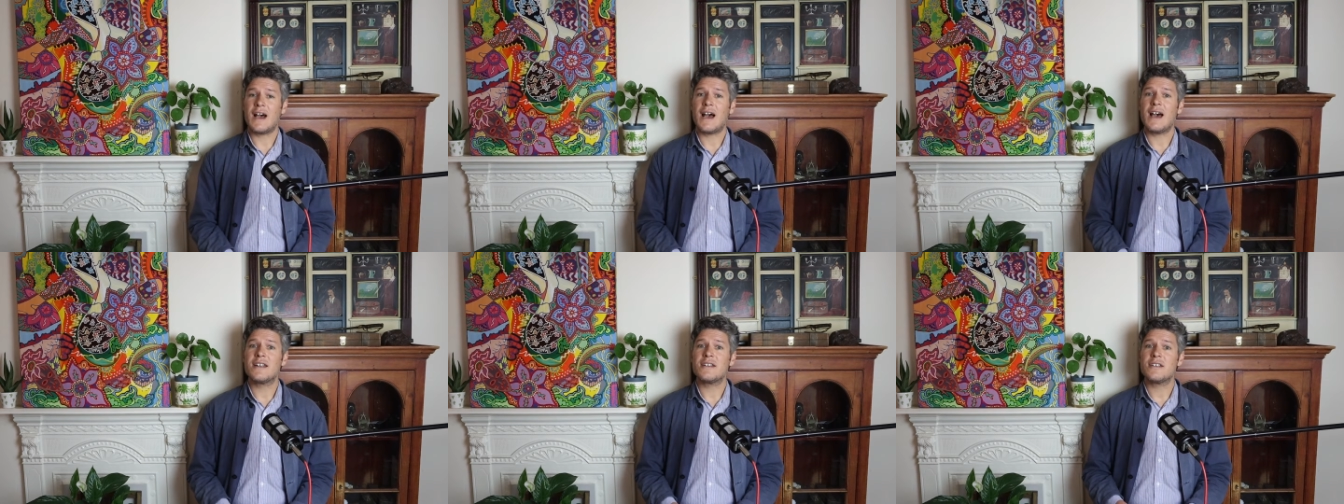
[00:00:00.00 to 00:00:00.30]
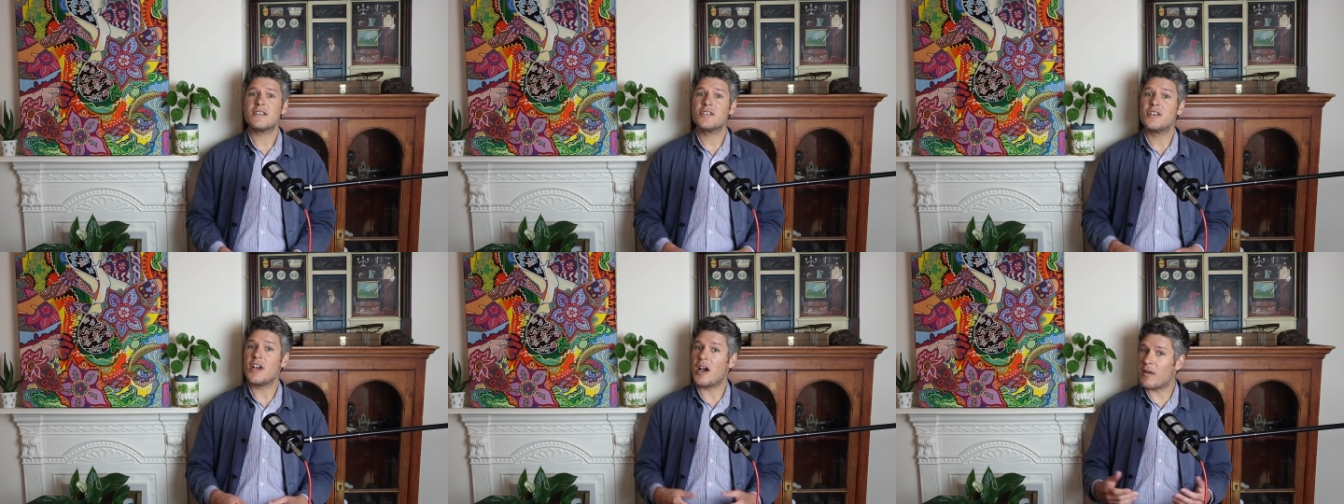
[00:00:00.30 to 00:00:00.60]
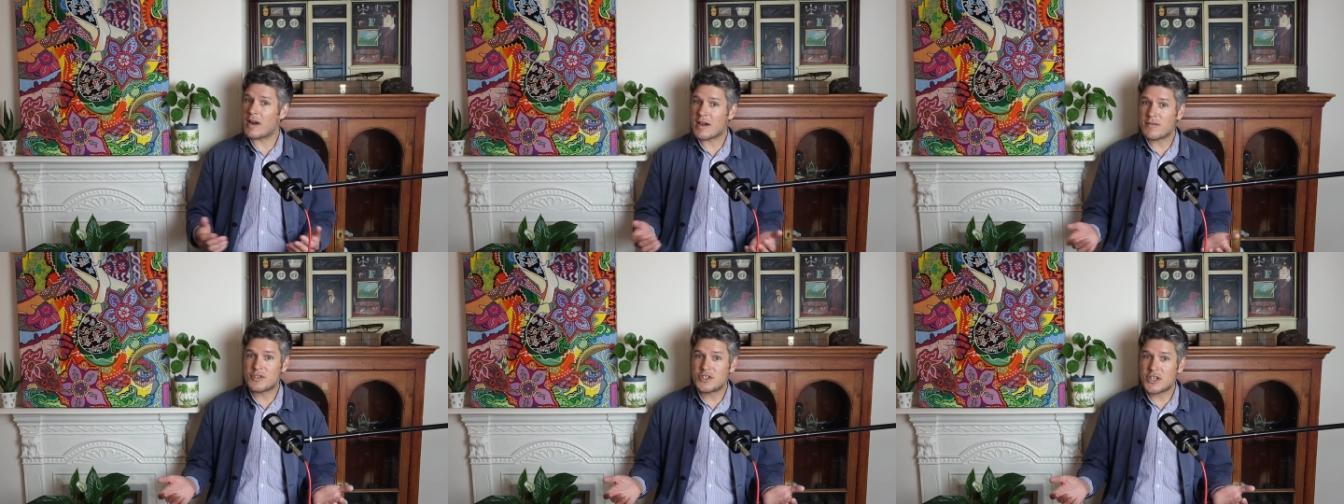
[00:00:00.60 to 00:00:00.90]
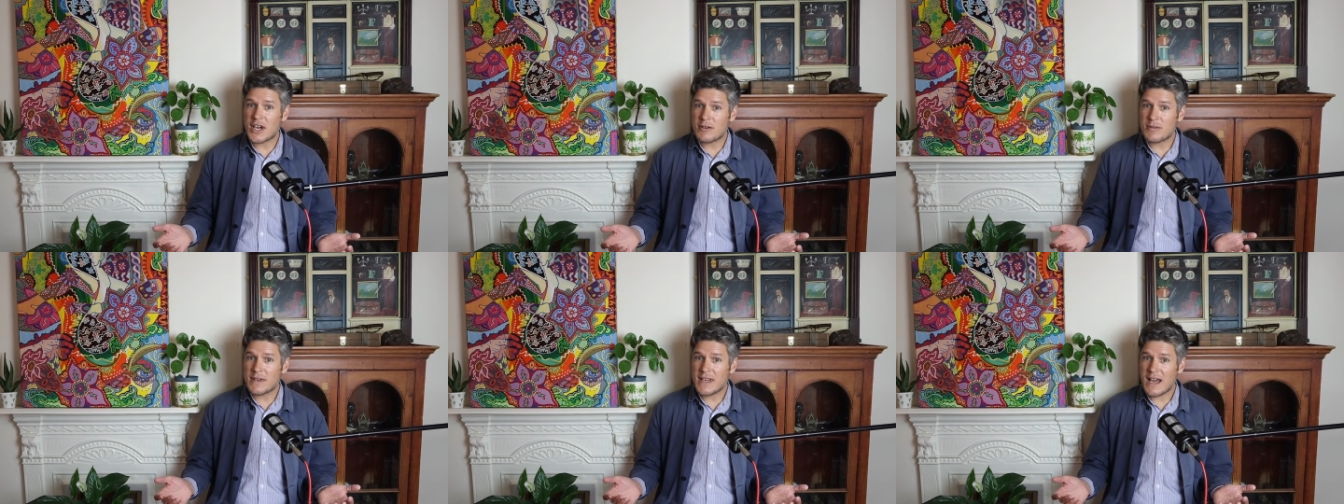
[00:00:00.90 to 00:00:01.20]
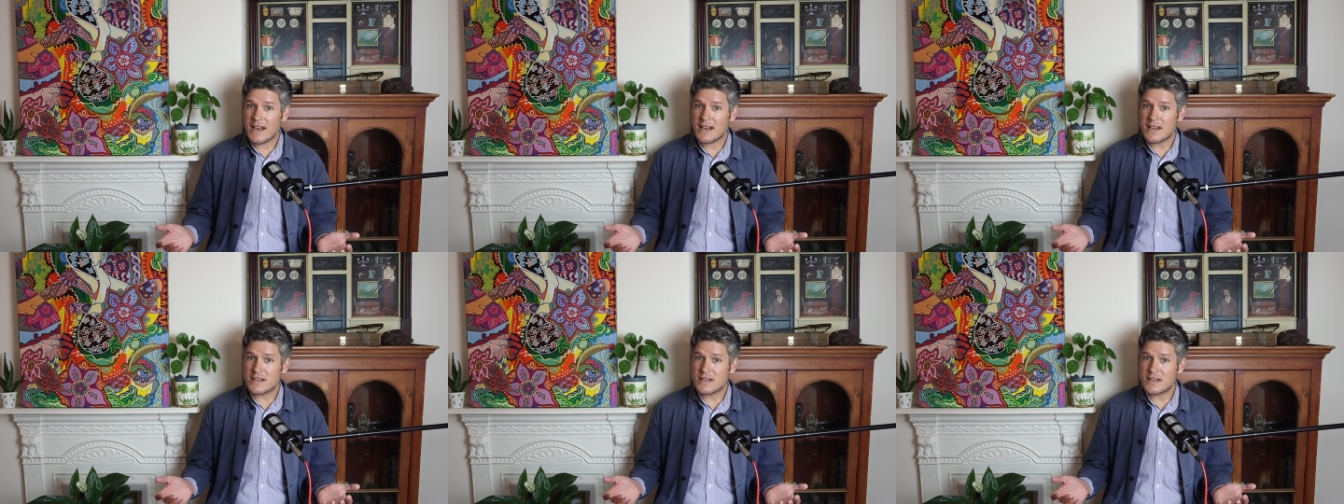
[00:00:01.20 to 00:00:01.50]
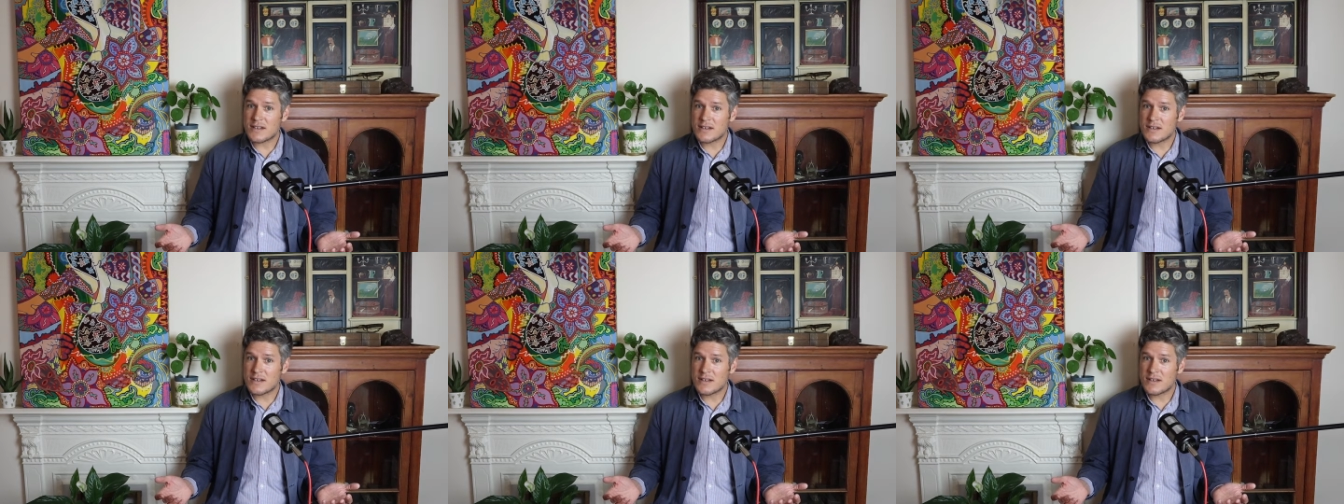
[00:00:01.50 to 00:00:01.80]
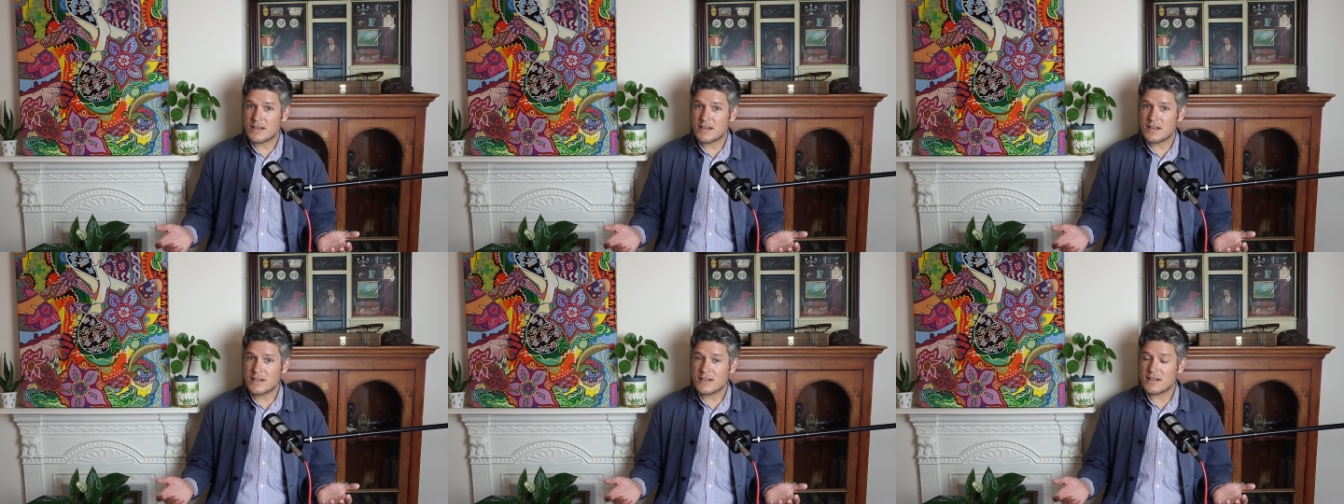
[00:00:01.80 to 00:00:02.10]
and go and have a chat with Yannis,
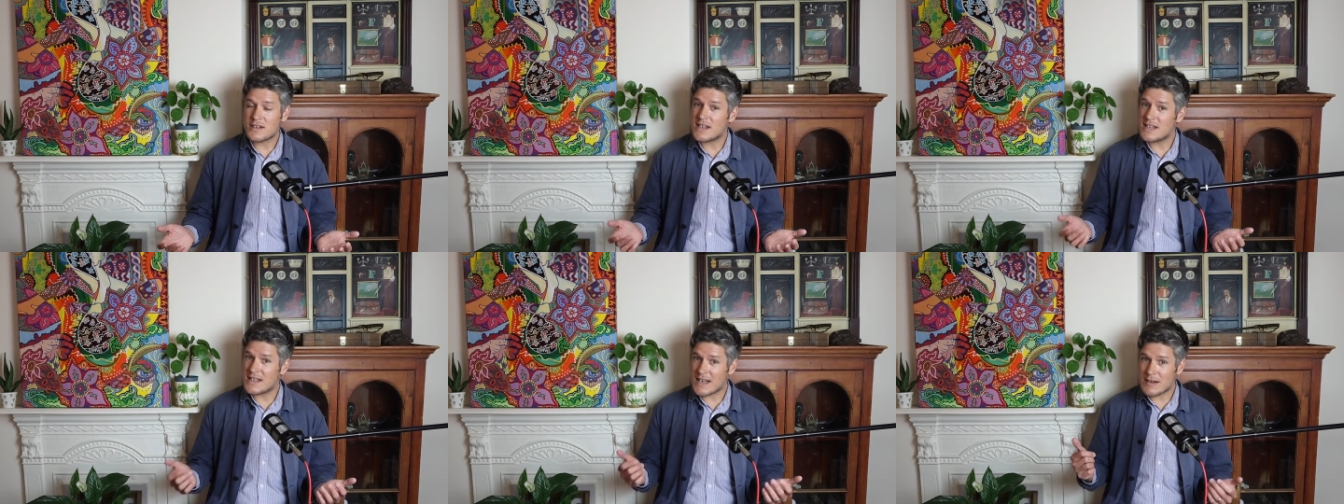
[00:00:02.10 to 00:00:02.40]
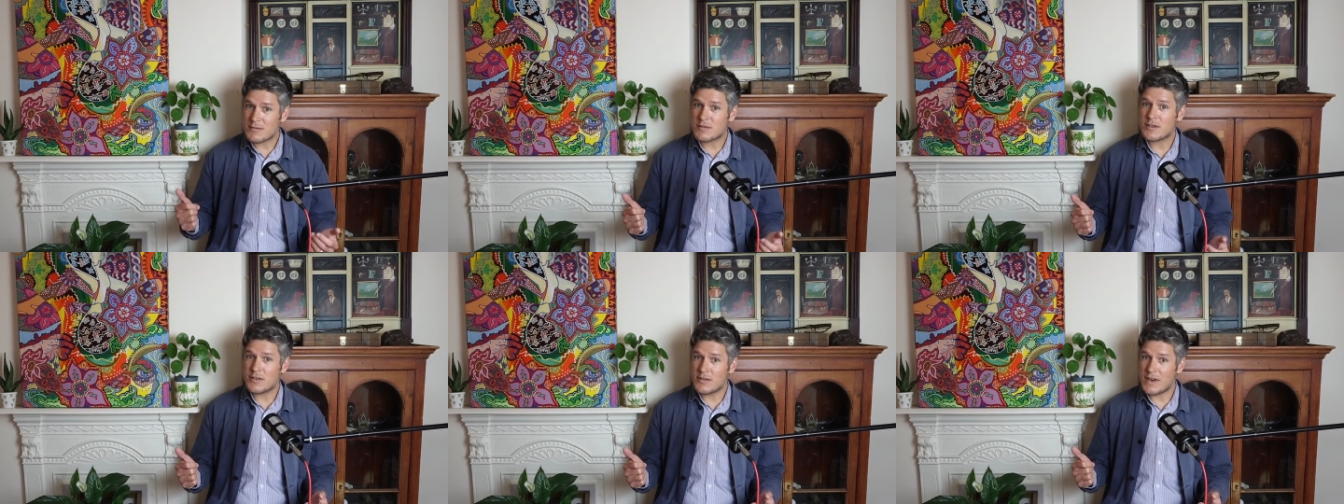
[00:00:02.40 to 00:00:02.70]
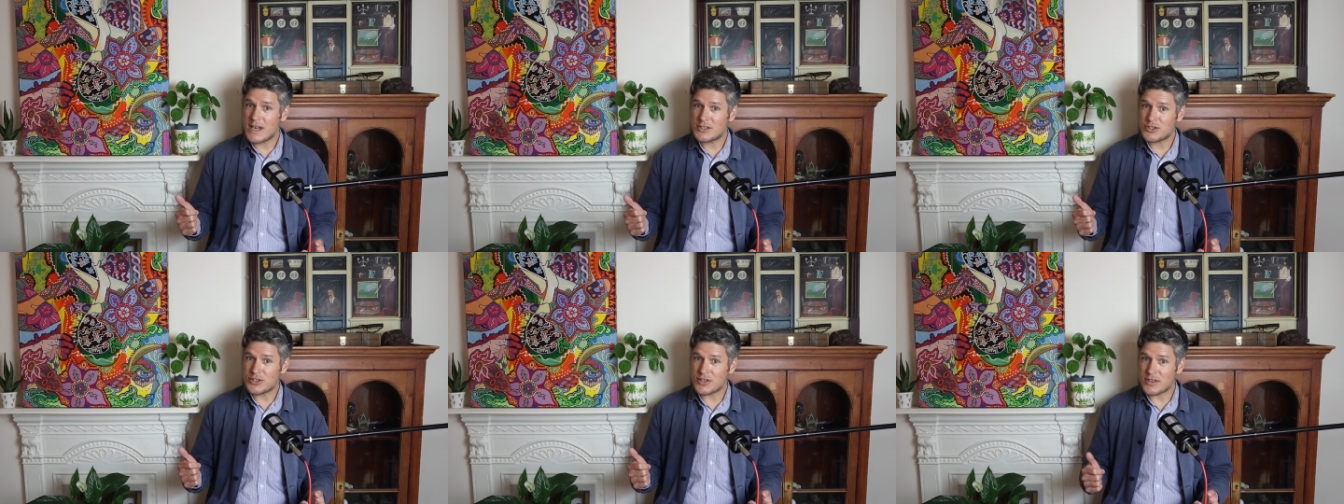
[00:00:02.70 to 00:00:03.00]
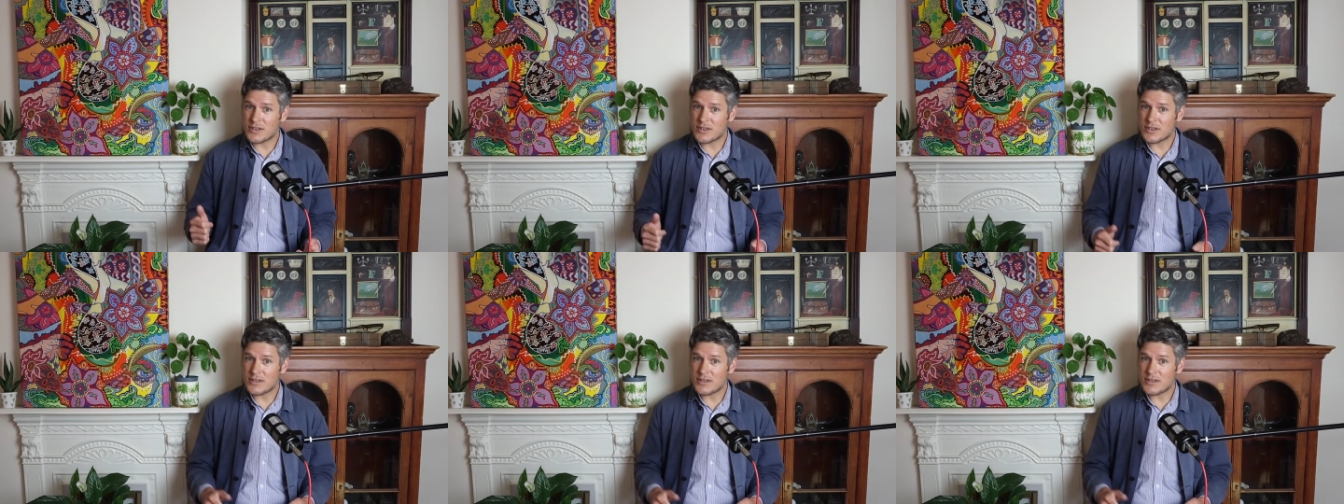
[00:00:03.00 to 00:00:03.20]
because he's an absolute legend.